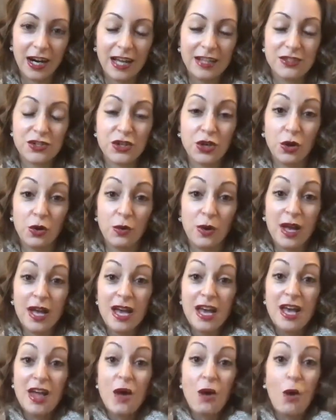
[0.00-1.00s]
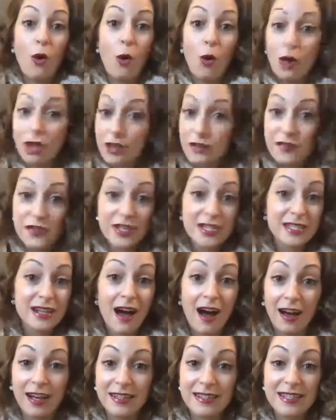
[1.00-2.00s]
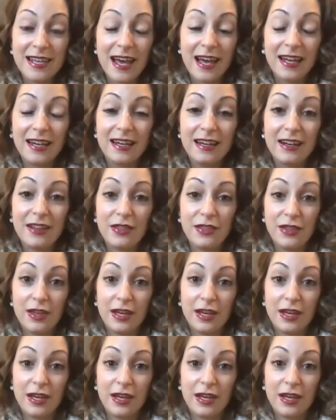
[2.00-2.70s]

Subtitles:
And so all of this content,